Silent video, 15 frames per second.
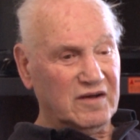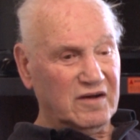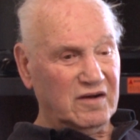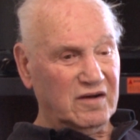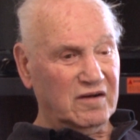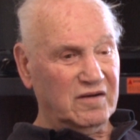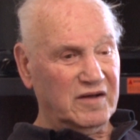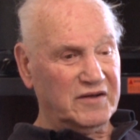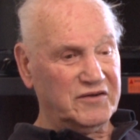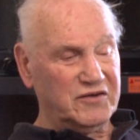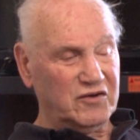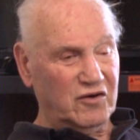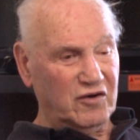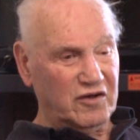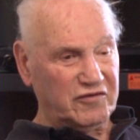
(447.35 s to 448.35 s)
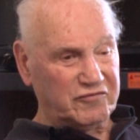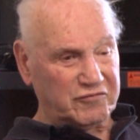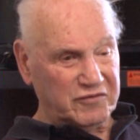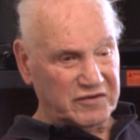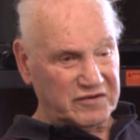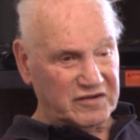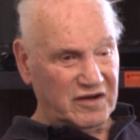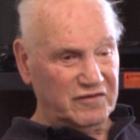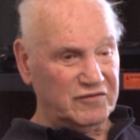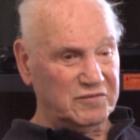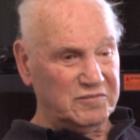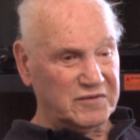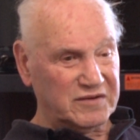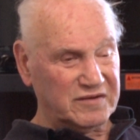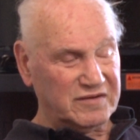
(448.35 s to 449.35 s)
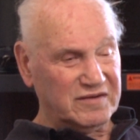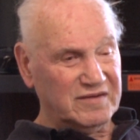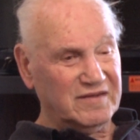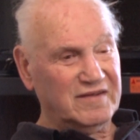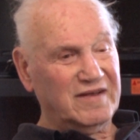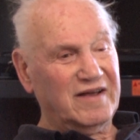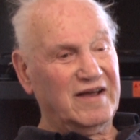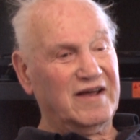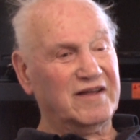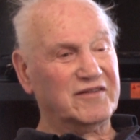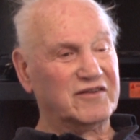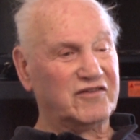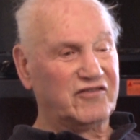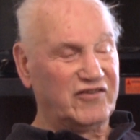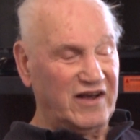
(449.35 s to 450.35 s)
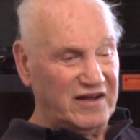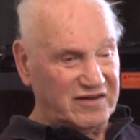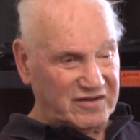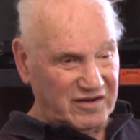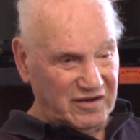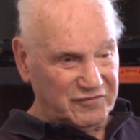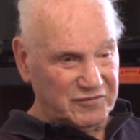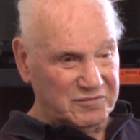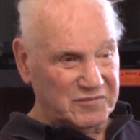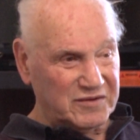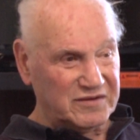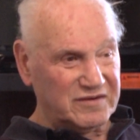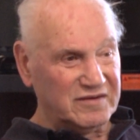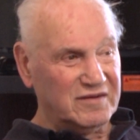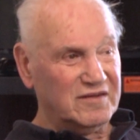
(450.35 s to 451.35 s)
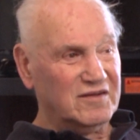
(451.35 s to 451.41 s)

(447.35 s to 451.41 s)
and the Austrian government and the Czech government